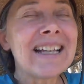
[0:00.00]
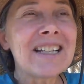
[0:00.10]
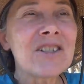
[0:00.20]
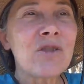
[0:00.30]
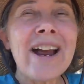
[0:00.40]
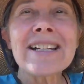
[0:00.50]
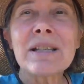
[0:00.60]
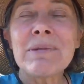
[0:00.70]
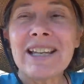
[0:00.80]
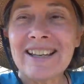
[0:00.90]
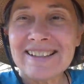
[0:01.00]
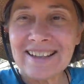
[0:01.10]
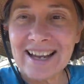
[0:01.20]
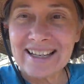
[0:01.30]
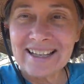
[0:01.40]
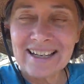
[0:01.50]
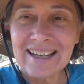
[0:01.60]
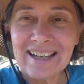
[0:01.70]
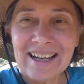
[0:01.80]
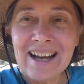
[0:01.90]
It strikes me as like
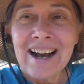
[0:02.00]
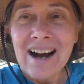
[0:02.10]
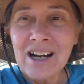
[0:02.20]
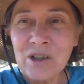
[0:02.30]
a